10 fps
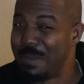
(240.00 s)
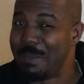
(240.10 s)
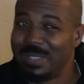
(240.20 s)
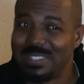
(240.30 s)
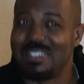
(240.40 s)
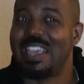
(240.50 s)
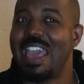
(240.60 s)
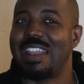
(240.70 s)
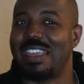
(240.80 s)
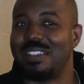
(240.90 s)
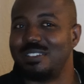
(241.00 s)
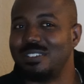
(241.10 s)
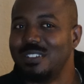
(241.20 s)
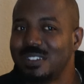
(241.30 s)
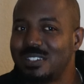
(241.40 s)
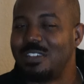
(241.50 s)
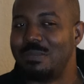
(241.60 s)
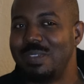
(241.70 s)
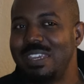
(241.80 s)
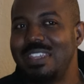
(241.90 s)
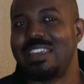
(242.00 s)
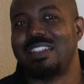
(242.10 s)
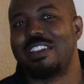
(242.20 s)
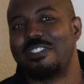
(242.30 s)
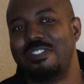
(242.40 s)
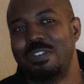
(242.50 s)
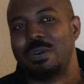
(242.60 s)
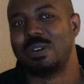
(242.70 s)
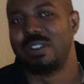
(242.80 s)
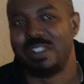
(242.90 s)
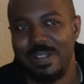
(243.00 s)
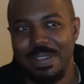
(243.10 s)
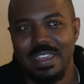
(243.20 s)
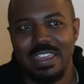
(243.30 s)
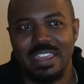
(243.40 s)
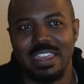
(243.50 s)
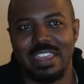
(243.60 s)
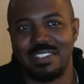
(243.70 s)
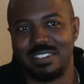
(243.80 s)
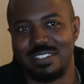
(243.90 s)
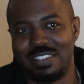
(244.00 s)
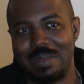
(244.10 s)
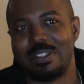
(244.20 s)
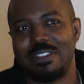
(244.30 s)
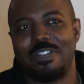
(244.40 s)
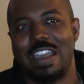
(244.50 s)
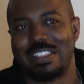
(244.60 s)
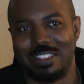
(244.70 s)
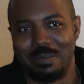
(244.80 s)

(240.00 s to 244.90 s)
my business hat, it looks to me that like Ford is accepting the fact that the